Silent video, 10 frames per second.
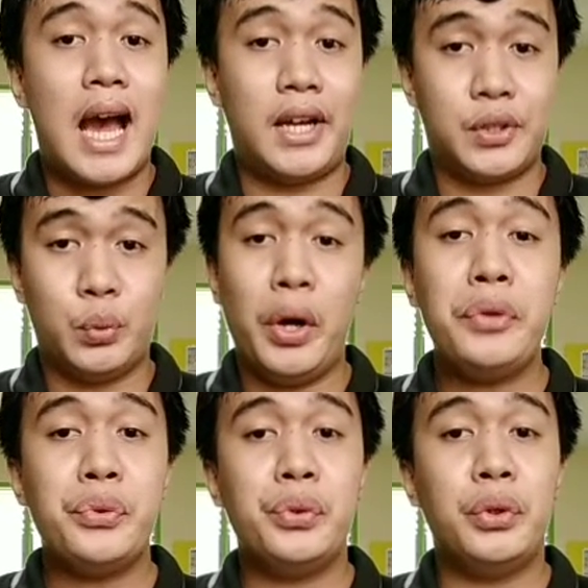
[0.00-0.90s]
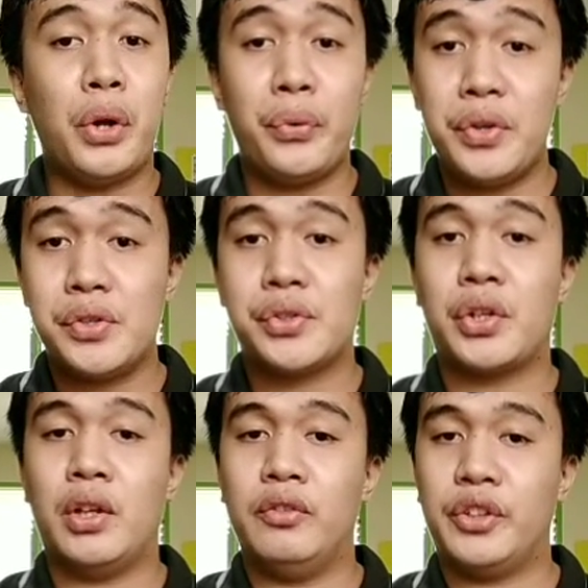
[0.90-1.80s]
As well-known, Lawrence
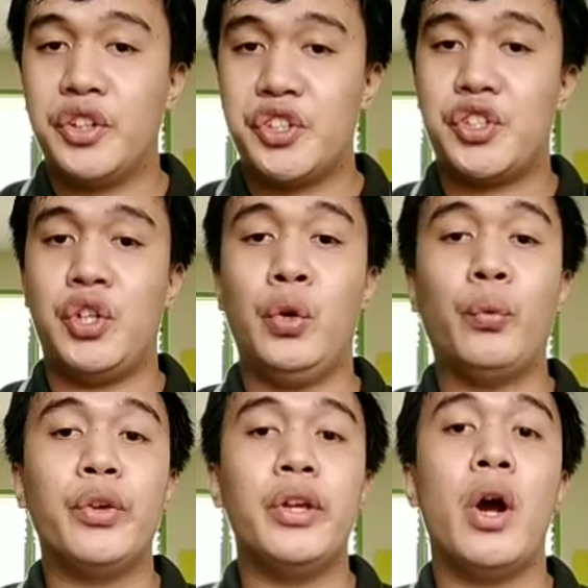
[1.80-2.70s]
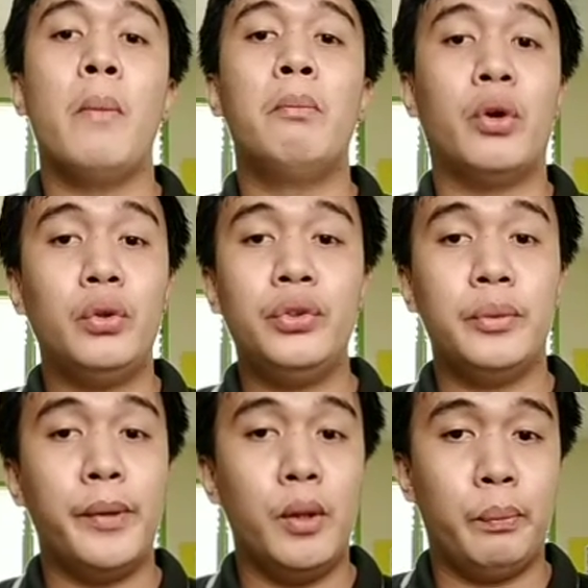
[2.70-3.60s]
KOHLBERG's theory of moral
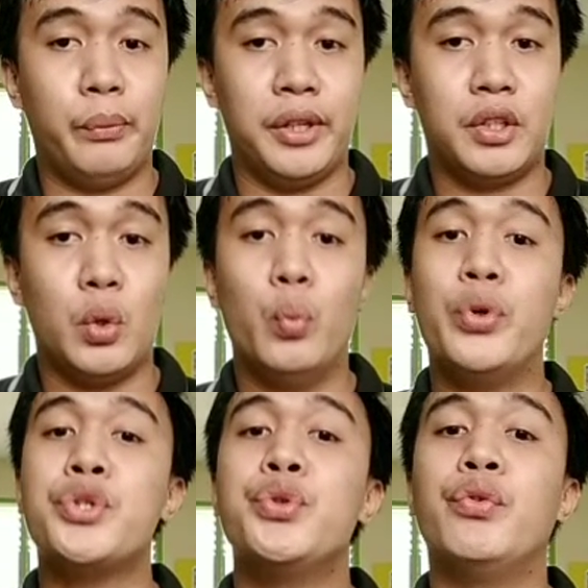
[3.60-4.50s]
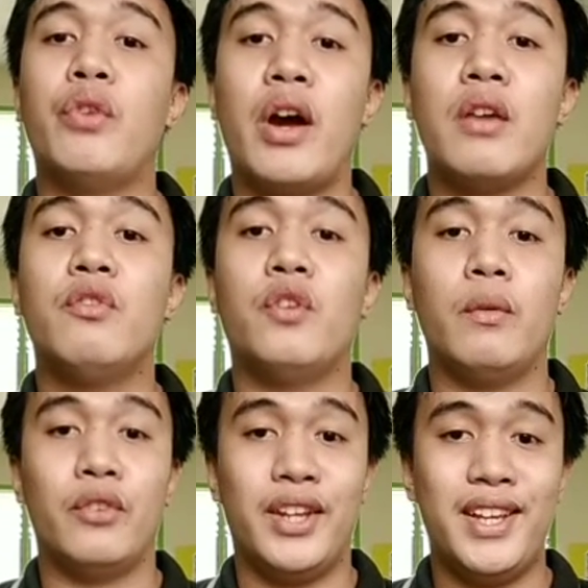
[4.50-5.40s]
development was derived
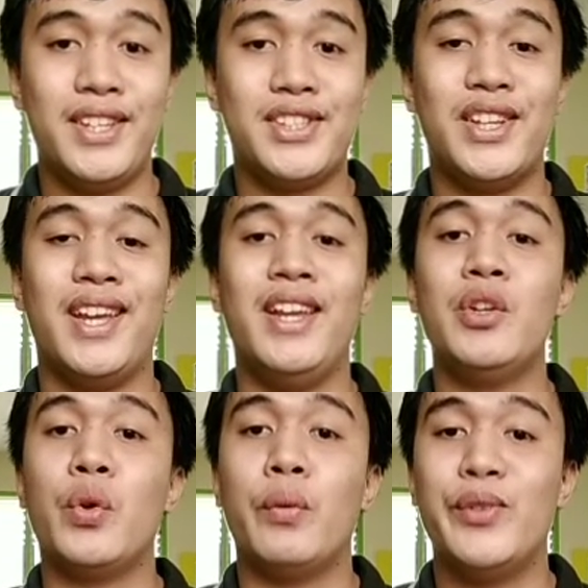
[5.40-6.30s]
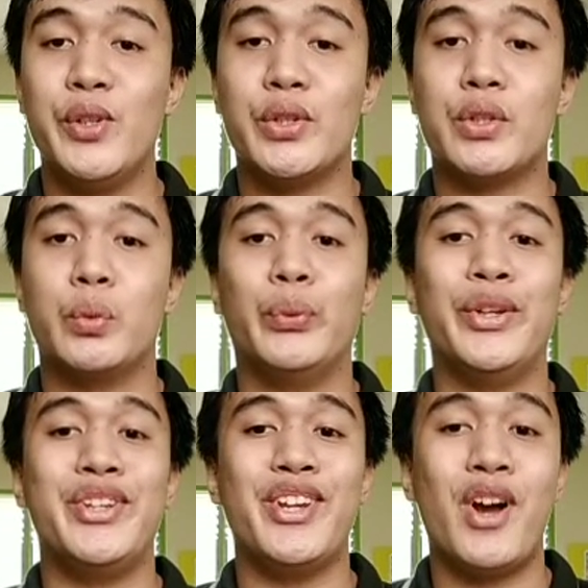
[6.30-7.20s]
from his interviews
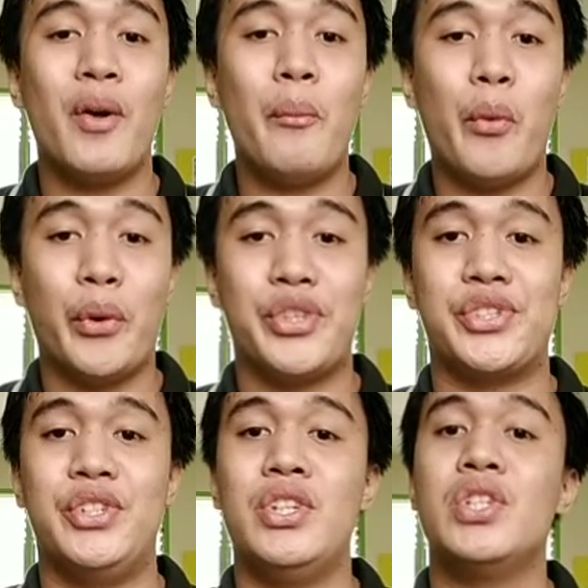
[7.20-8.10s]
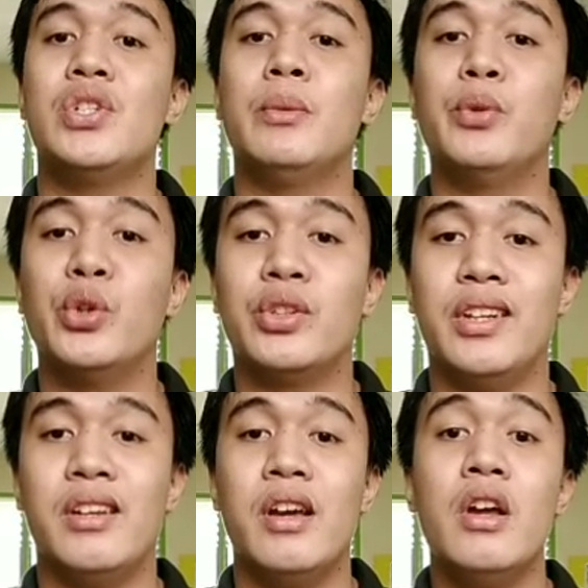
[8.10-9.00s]
with young boys
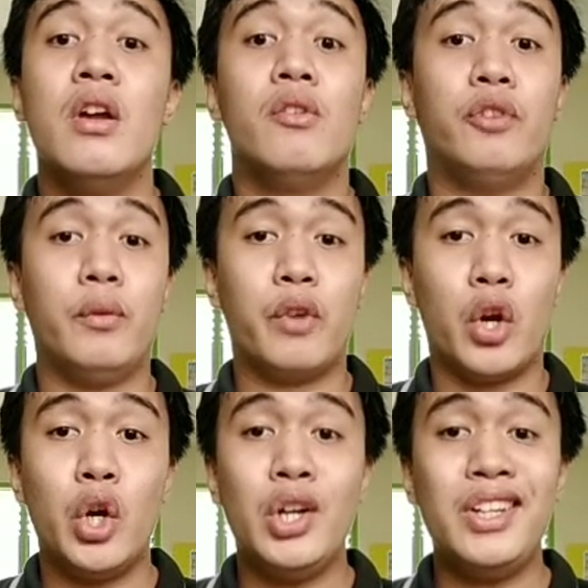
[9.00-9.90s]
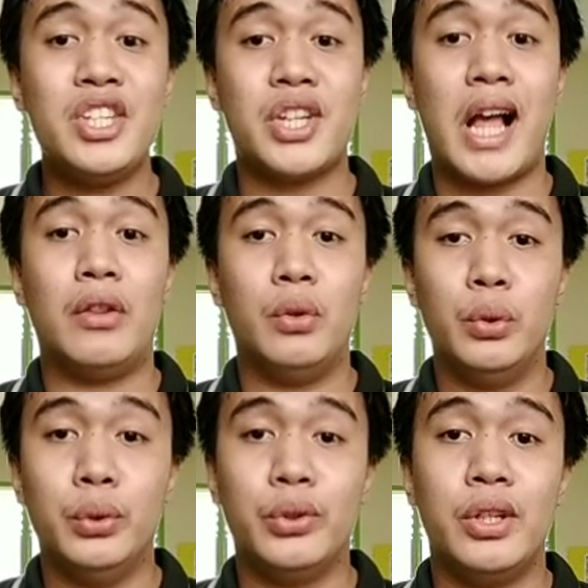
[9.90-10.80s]
distributed from early
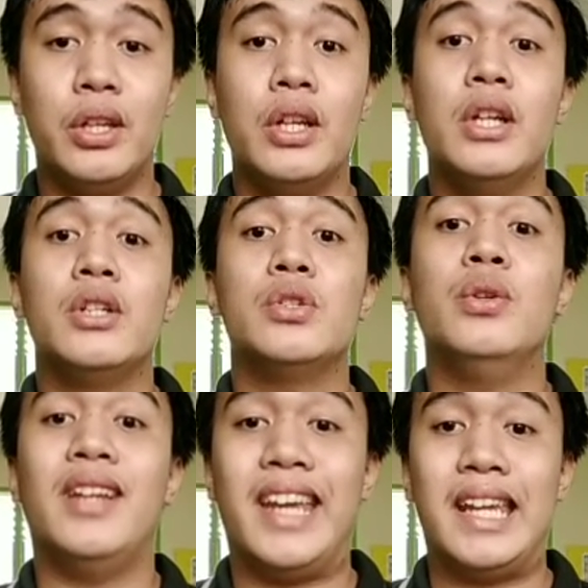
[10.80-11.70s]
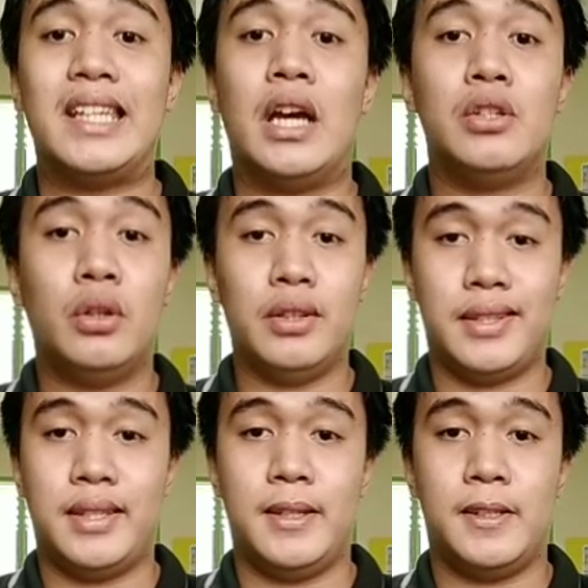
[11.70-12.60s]
childhood to late
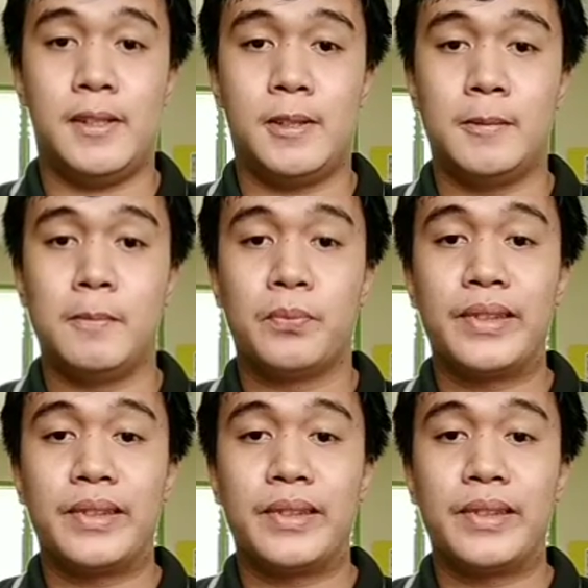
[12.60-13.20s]
adolescence.